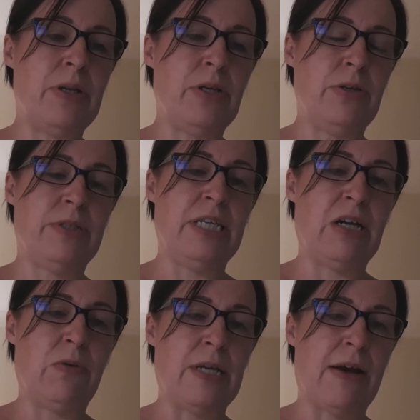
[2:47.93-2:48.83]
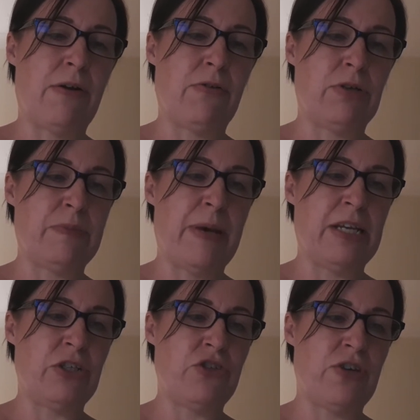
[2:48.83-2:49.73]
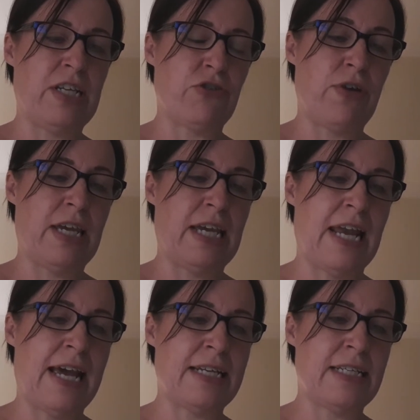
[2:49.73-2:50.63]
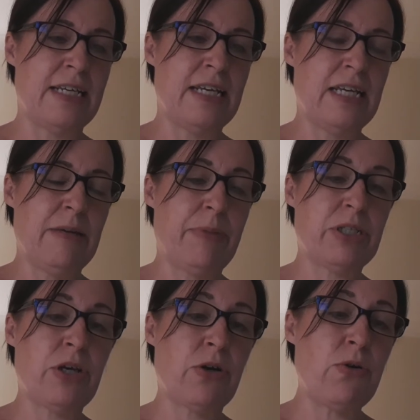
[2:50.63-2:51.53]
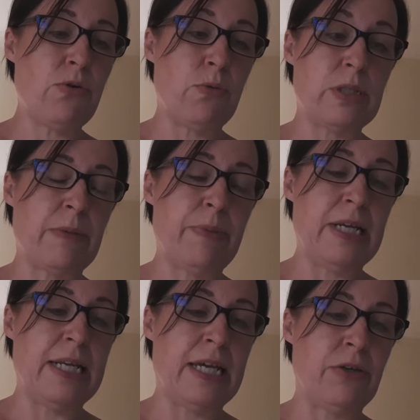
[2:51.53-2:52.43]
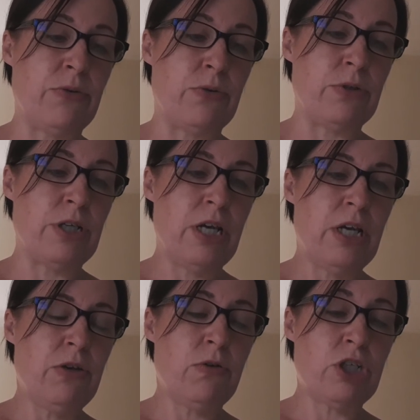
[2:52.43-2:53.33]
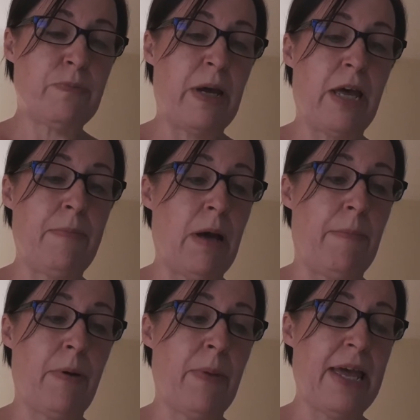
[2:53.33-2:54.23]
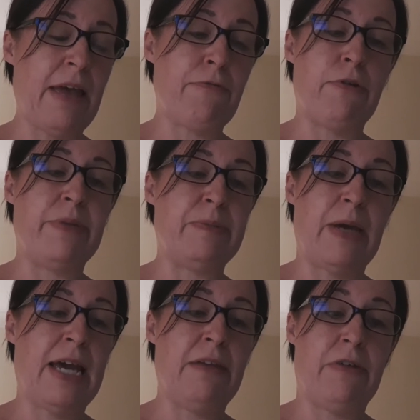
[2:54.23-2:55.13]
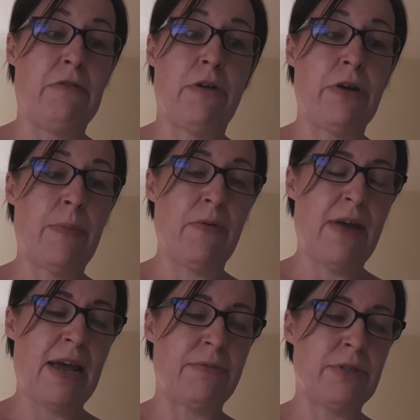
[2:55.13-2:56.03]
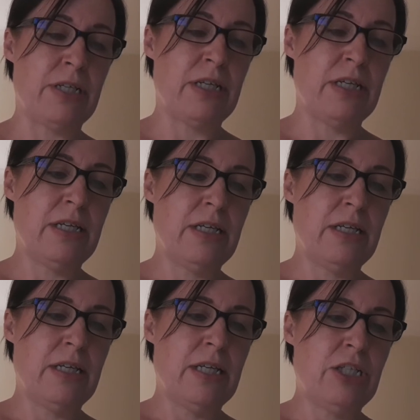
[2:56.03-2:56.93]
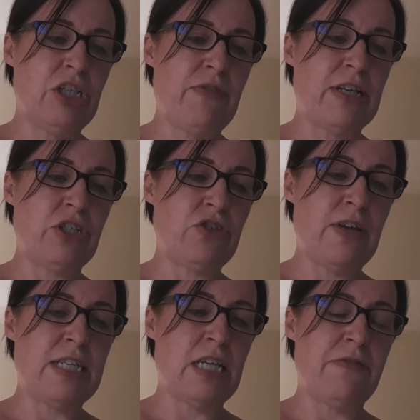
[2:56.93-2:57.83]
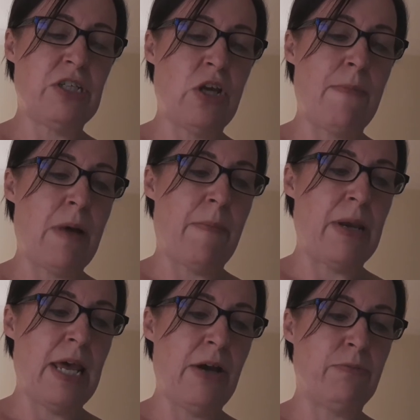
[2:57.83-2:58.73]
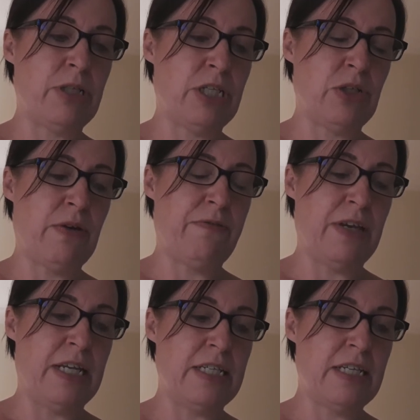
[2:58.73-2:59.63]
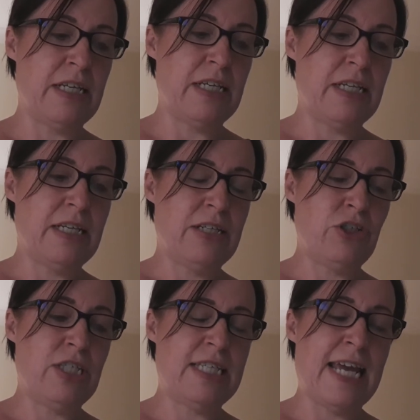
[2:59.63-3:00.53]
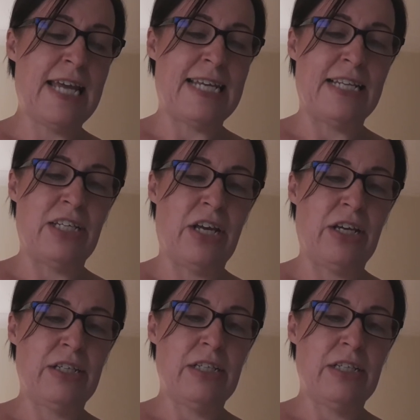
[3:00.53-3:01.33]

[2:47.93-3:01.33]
Lucy called out across Main Street, Creakerland. But her call was completely ignored, not just by her mum, but by every misbehaving grown-up around. She ran straight over to her mum and helped her to her feet. She stared at her.